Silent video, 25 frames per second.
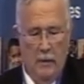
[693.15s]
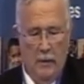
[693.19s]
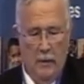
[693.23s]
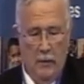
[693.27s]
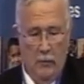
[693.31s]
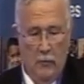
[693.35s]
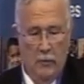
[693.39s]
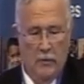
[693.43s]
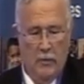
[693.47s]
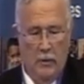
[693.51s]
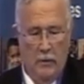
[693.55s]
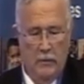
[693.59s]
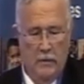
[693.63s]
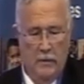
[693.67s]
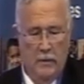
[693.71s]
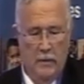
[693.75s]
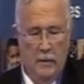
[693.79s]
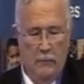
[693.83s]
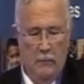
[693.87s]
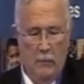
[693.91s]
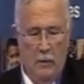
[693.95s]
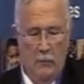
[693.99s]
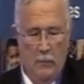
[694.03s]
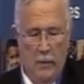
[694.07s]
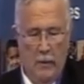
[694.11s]
you'll start to see
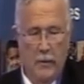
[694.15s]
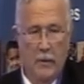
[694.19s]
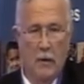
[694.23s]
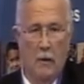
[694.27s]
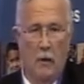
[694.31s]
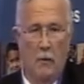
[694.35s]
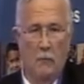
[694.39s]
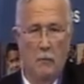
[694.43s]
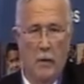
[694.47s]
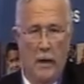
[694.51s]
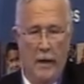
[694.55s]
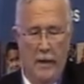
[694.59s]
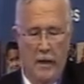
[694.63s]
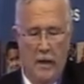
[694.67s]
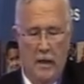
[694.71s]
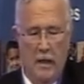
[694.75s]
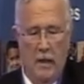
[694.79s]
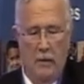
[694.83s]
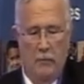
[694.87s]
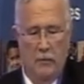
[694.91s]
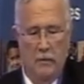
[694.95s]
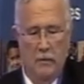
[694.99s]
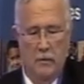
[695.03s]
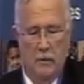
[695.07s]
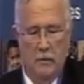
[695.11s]
what we call body
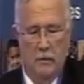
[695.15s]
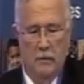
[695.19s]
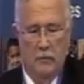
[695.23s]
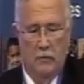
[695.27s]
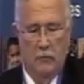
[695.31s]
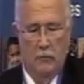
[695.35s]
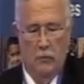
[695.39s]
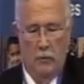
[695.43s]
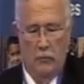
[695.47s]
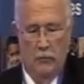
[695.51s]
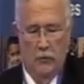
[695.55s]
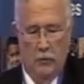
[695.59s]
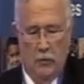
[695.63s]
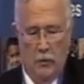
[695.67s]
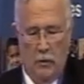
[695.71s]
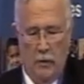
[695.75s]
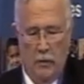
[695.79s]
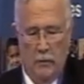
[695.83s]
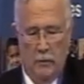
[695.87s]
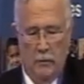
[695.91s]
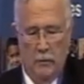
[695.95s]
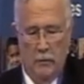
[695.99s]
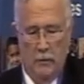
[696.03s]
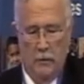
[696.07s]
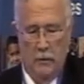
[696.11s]
composition growth
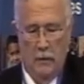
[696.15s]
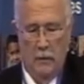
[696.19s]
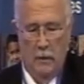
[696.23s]
charts.